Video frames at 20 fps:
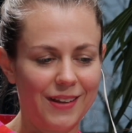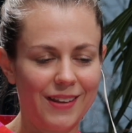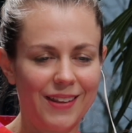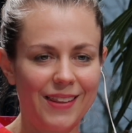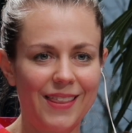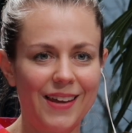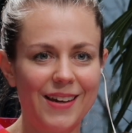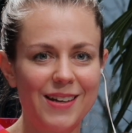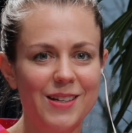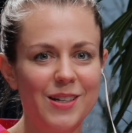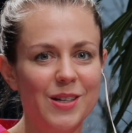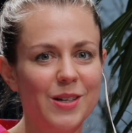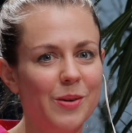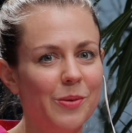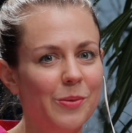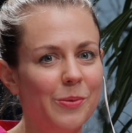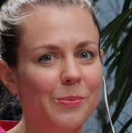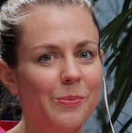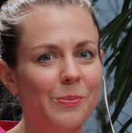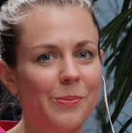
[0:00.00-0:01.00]
then
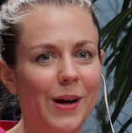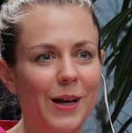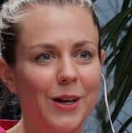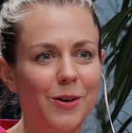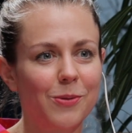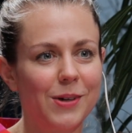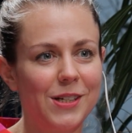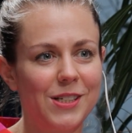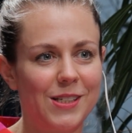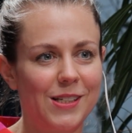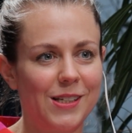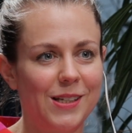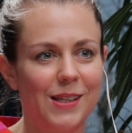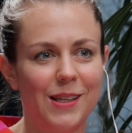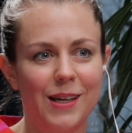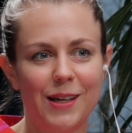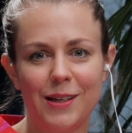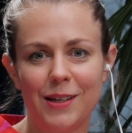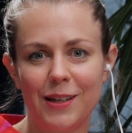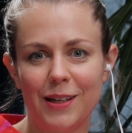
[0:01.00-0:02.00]
my question
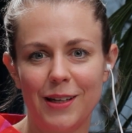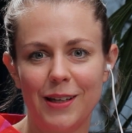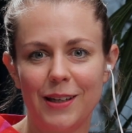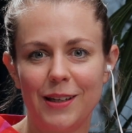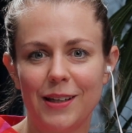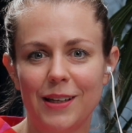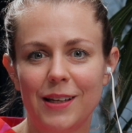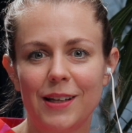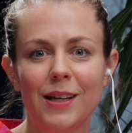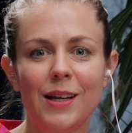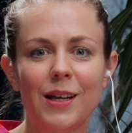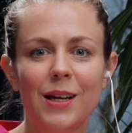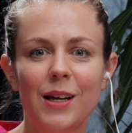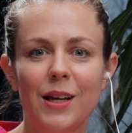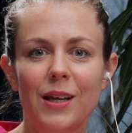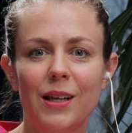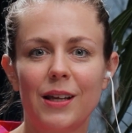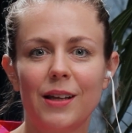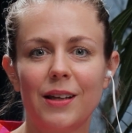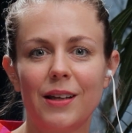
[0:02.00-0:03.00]
then in
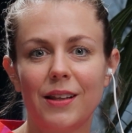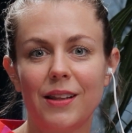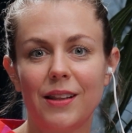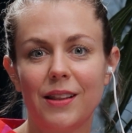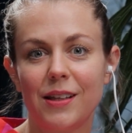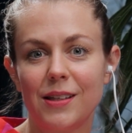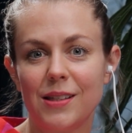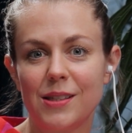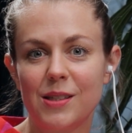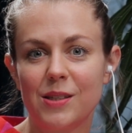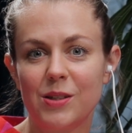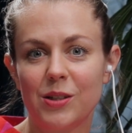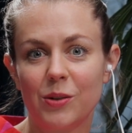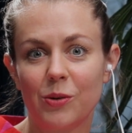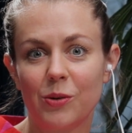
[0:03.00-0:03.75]
this